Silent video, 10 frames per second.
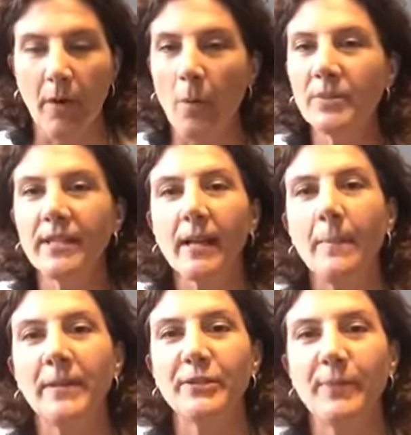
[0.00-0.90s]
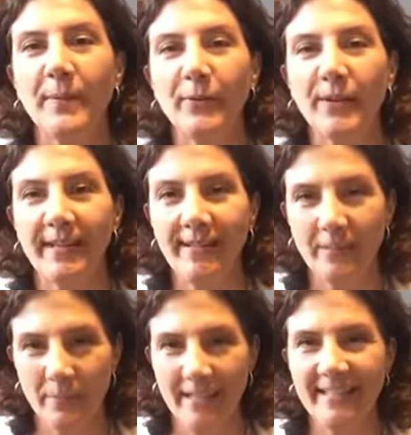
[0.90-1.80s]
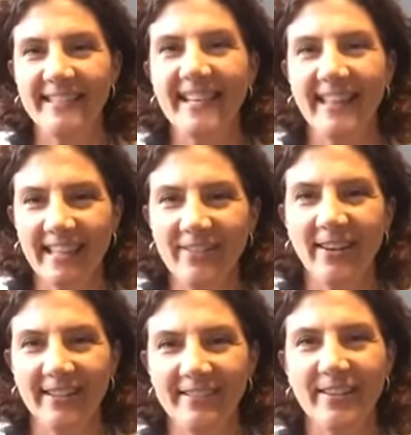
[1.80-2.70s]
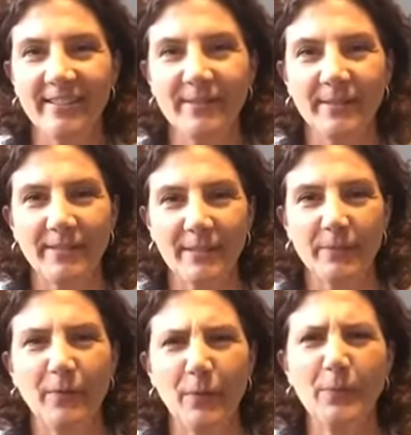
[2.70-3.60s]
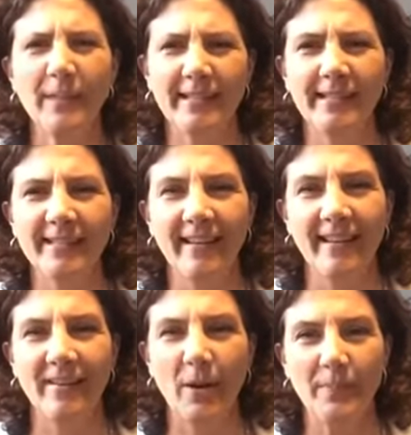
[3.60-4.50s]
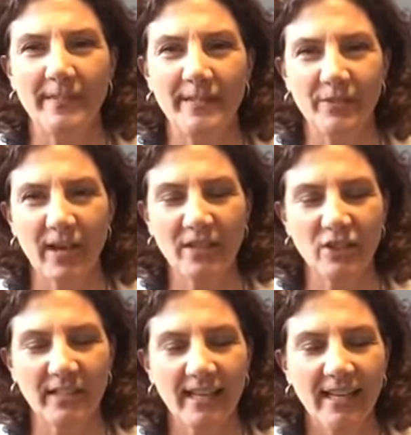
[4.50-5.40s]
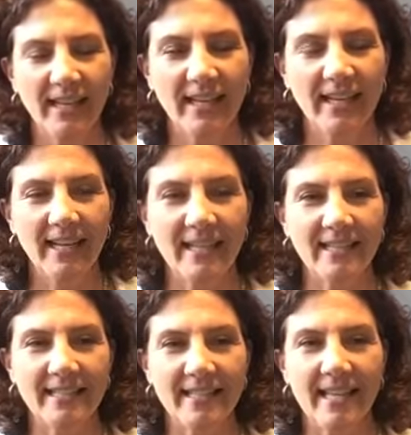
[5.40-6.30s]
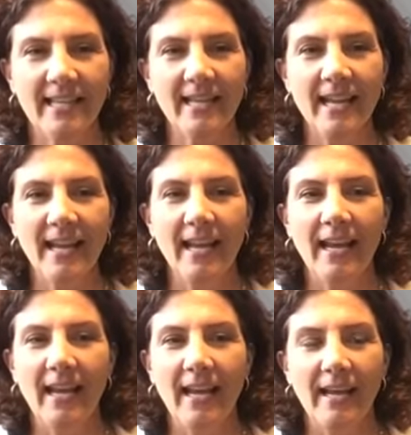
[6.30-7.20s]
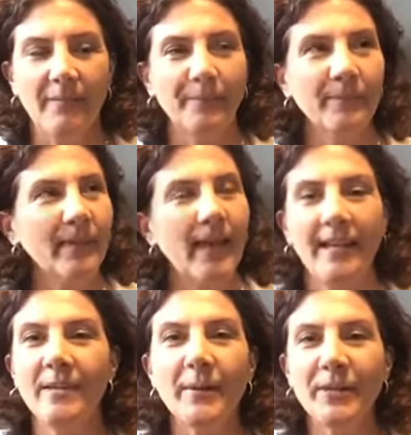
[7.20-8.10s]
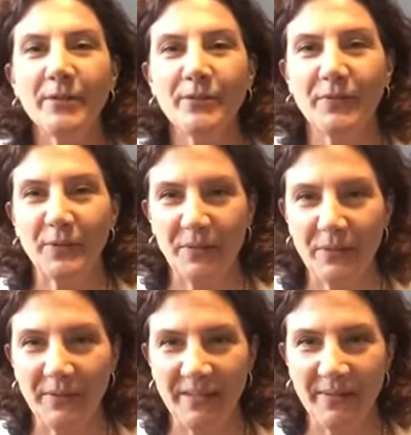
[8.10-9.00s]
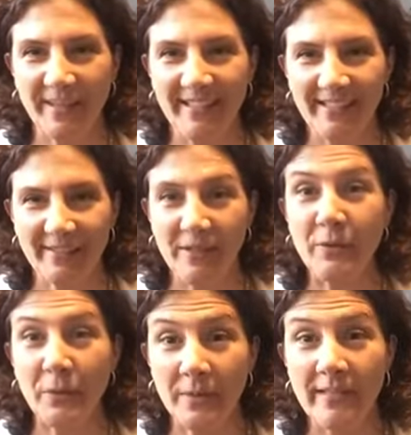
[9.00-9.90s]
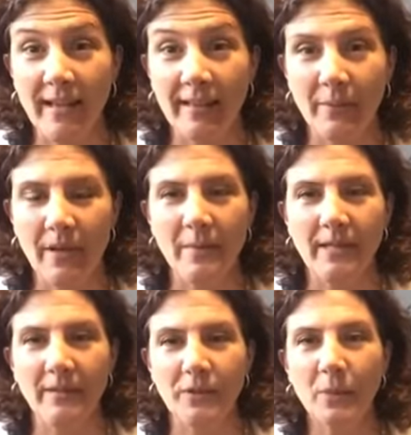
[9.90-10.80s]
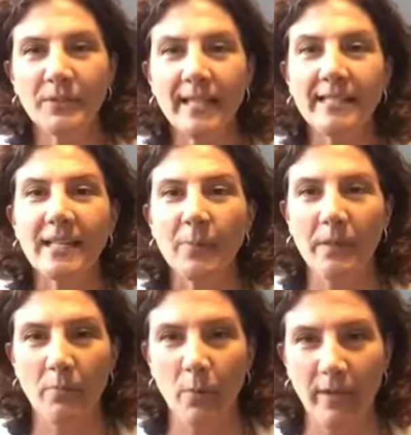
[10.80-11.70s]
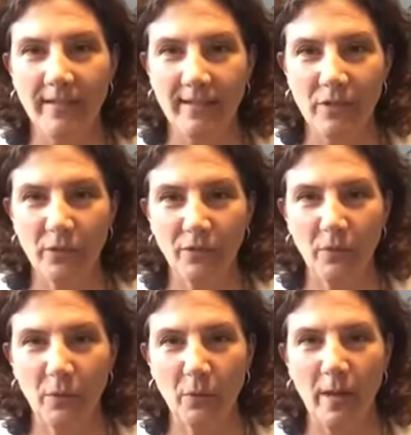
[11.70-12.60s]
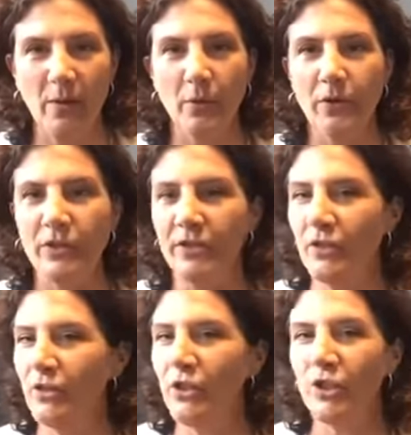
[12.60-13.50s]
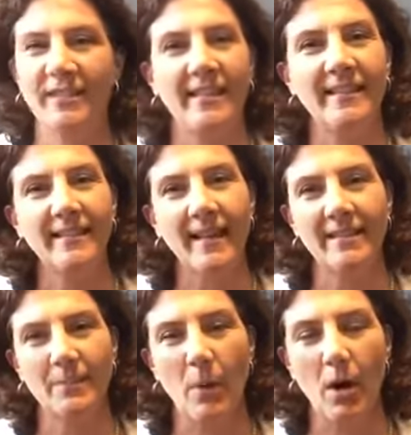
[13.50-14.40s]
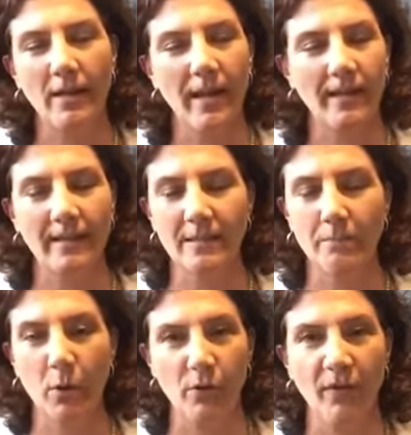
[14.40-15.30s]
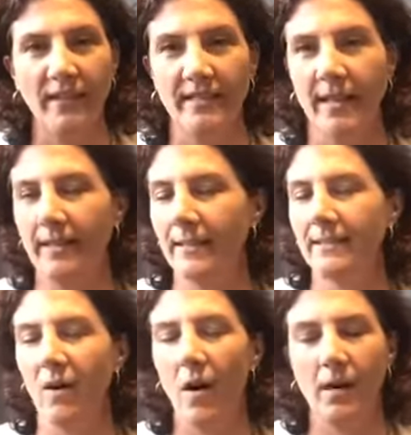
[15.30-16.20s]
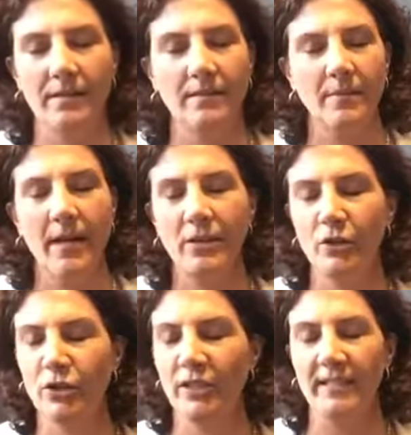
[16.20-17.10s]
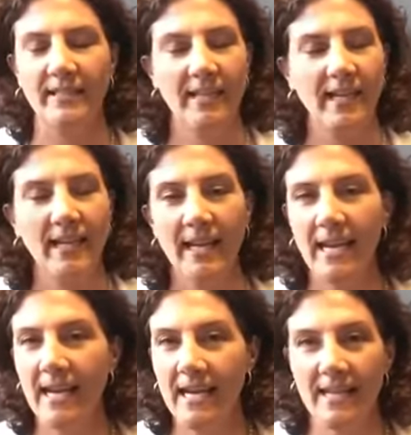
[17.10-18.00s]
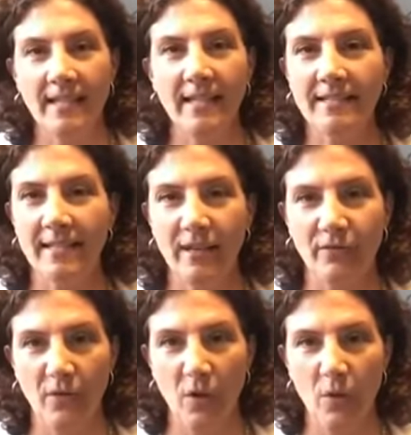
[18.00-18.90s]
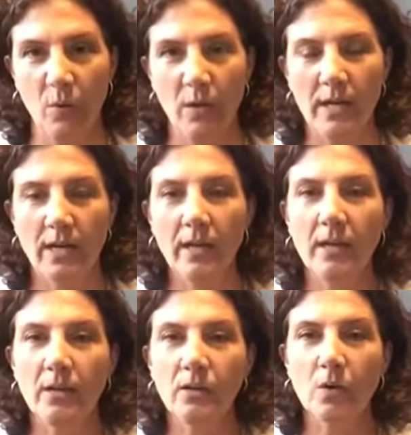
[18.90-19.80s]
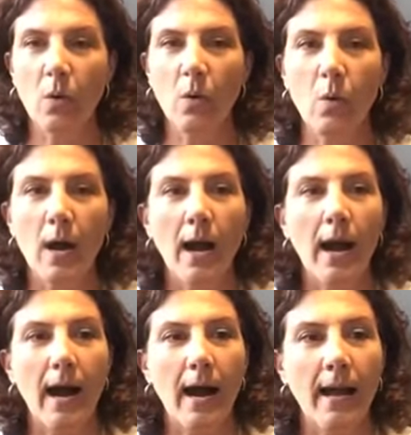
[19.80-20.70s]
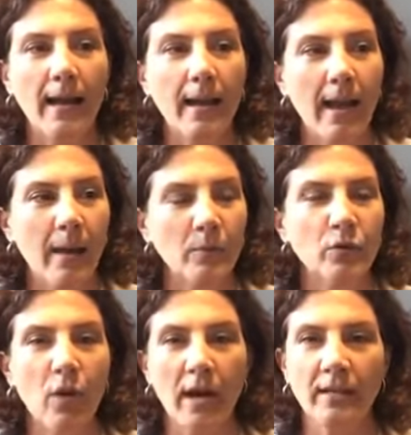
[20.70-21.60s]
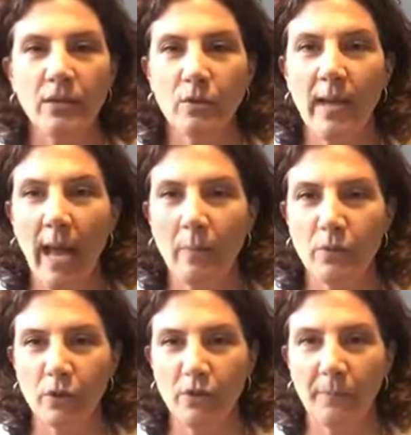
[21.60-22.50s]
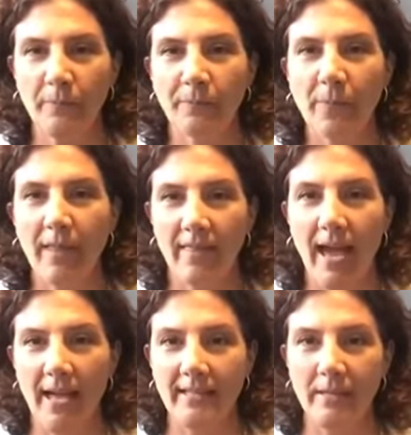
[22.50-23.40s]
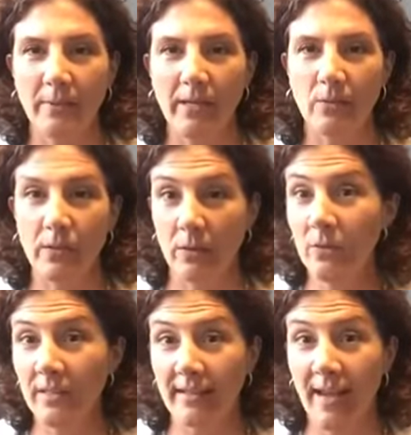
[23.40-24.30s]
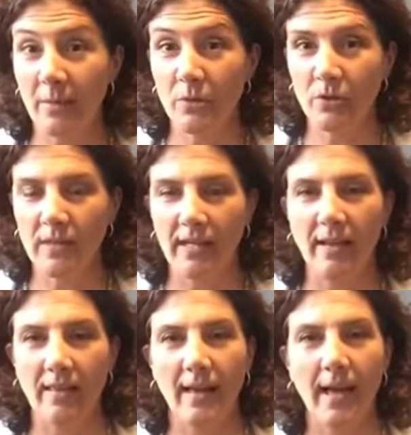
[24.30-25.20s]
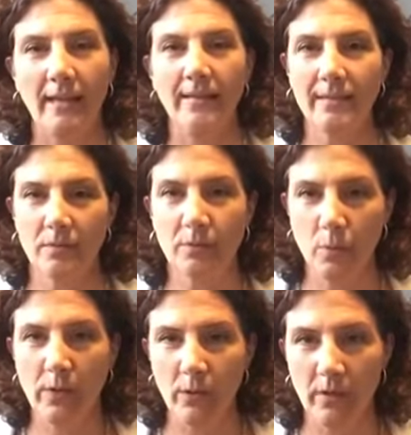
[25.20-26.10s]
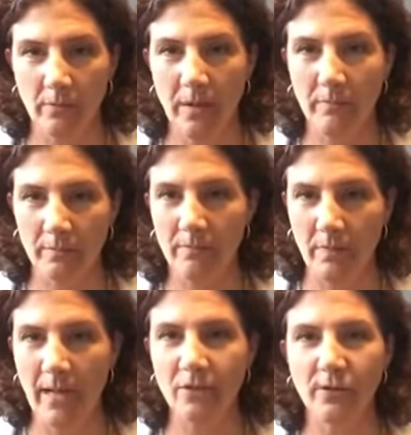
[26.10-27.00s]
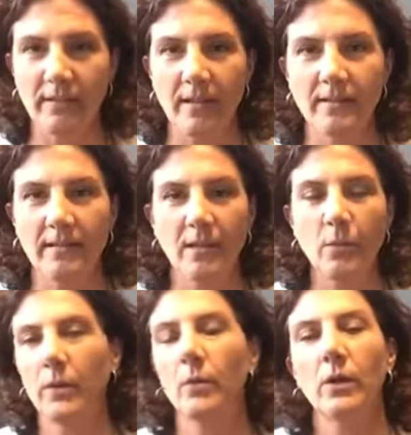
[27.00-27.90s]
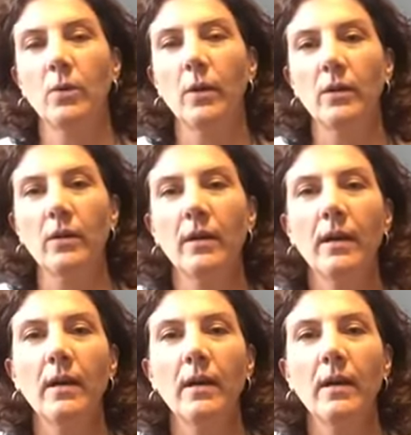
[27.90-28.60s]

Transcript: almost like a muscle memory piece, and I think I've kind of talked about this before, but in kind of the opposite direction, is that, and anybody who's floated really regularly, you know exactly what I mean. There's almost that tipping point in your float, right, where you just hit that spot, and it's perfect, and it's awesome, and you're just in that state of flow. So I am trying to capture that, and I'm getting really good at capturing that, and it's quicker, and I'm entering that state quicker and quicker.